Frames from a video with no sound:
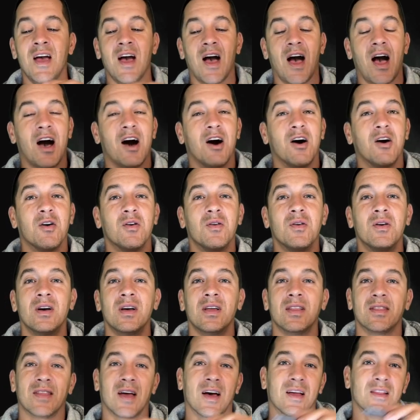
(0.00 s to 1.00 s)
how
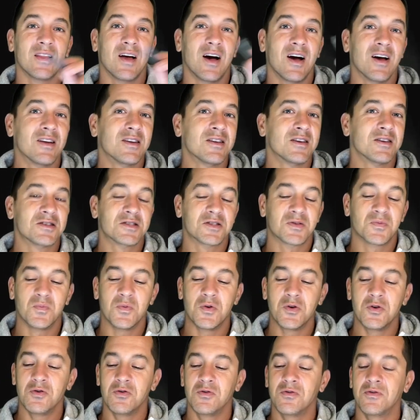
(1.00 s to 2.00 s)
that line gets
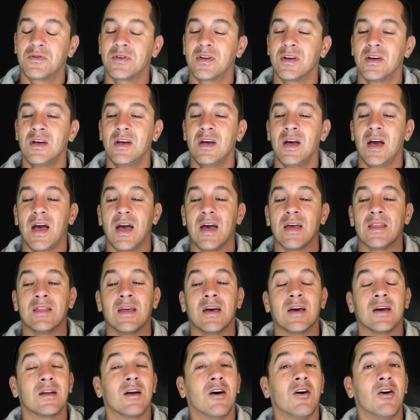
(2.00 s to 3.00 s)
smoothed and
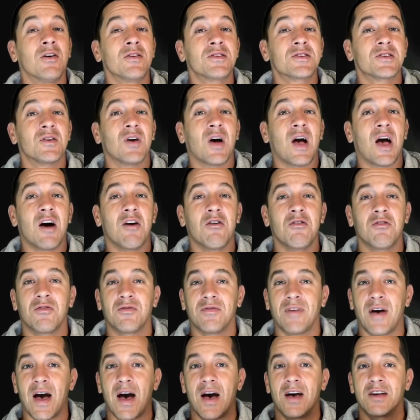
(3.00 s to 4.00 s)
then also how
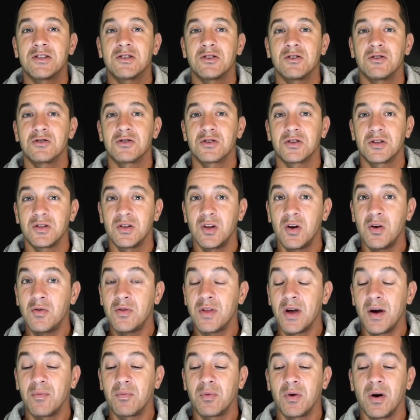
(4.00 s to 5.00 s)
fast or slow
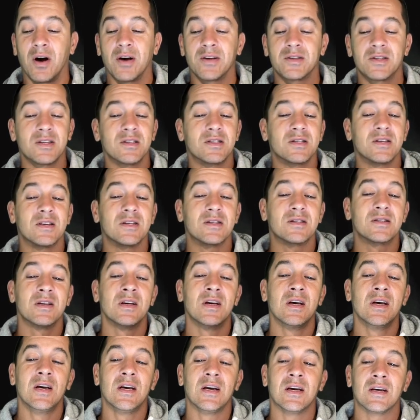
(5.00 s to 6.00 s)
that process is
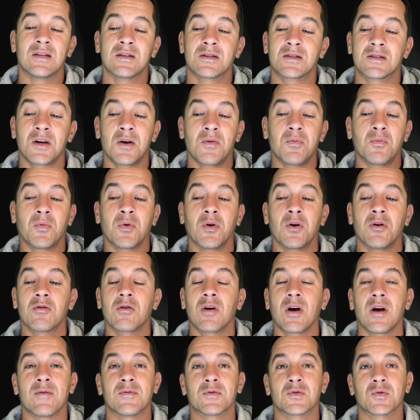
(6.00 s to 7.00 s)
in some
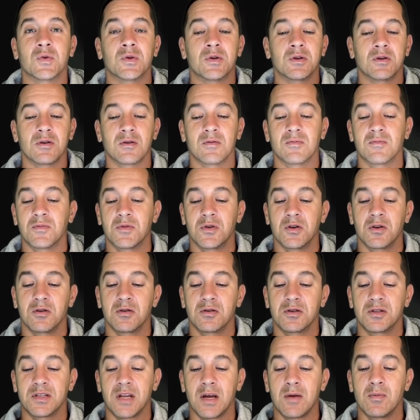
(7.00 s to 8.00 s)
programs when you're you're
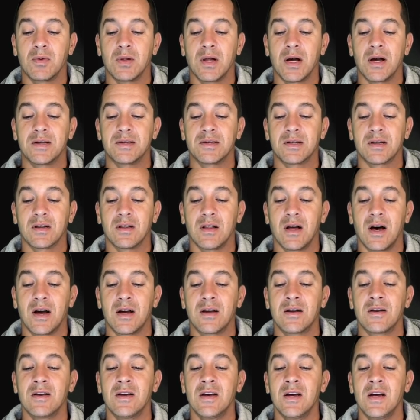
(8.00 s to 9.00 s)
stabilizing a
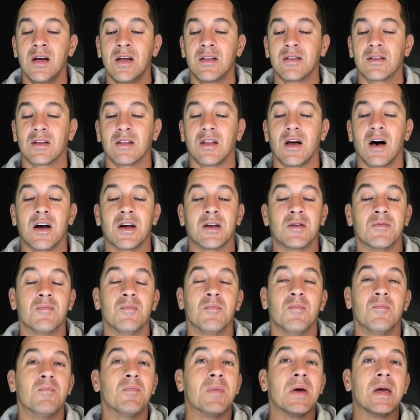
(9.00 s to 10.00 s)
line, the
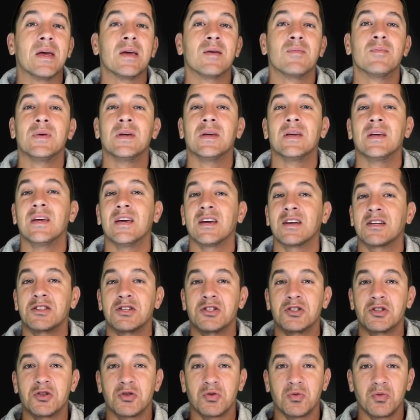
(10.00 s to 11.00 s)
line may be
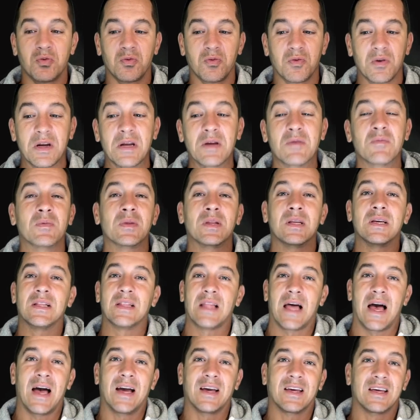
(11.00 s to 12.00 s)
extremely
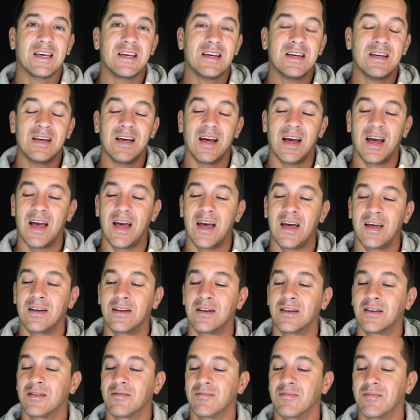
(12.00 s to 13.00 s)
laggy
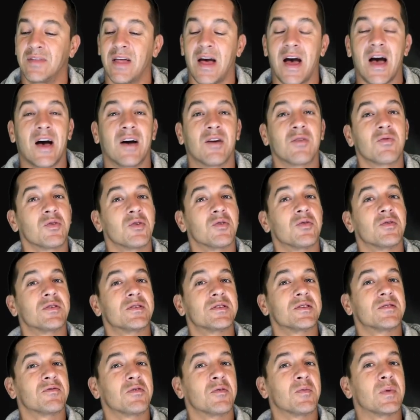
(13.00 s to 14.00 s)
and that
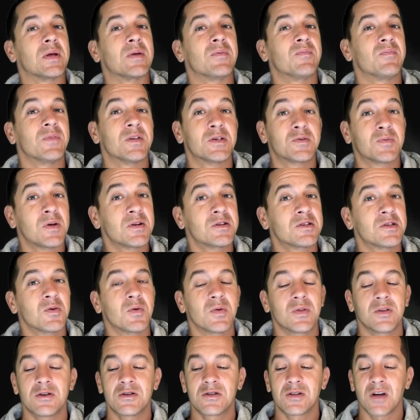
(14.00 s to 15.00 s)
ruins it for me, especially
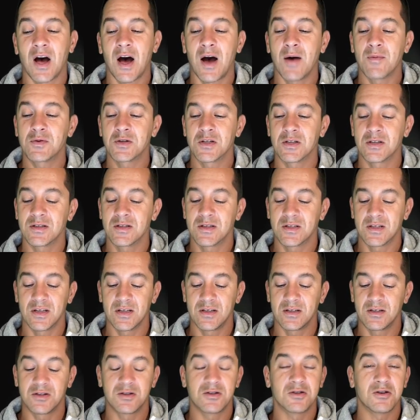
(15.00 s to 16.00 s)
when there's options
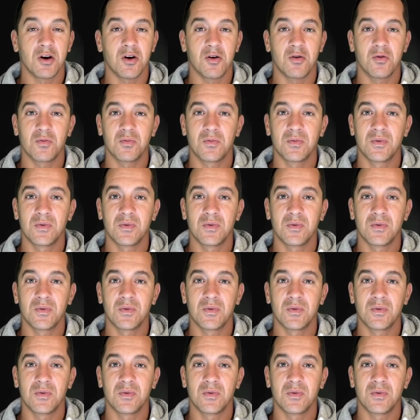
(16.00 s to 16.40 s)
that don't